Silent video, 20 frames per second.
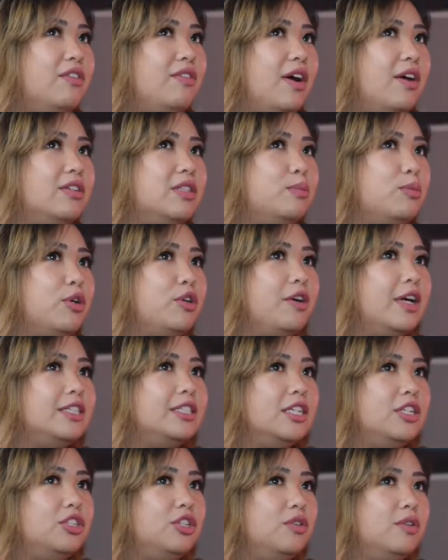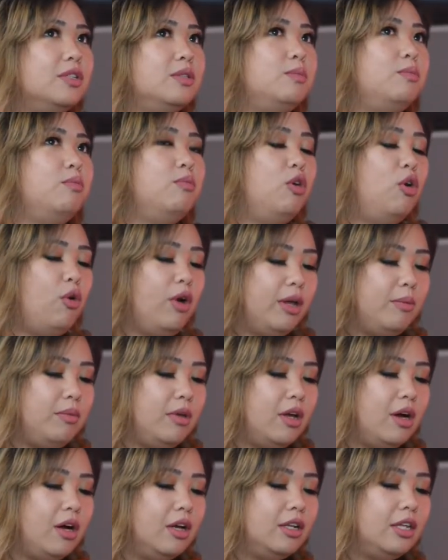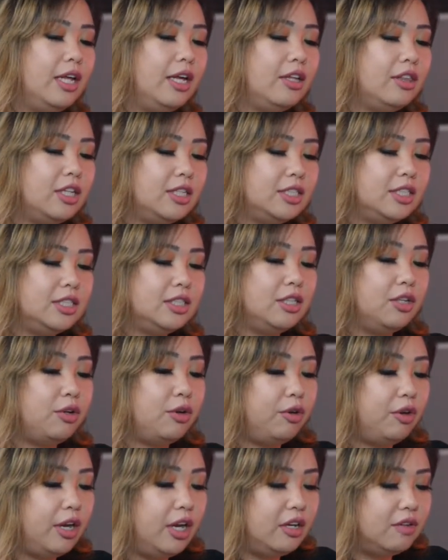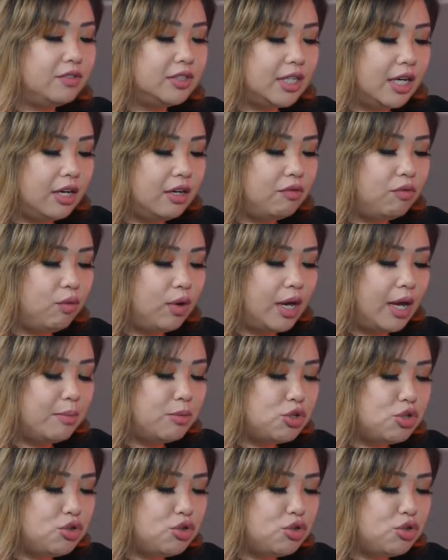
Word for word: of how it's progressing too. Is going beyond like this is the creative side of what I'm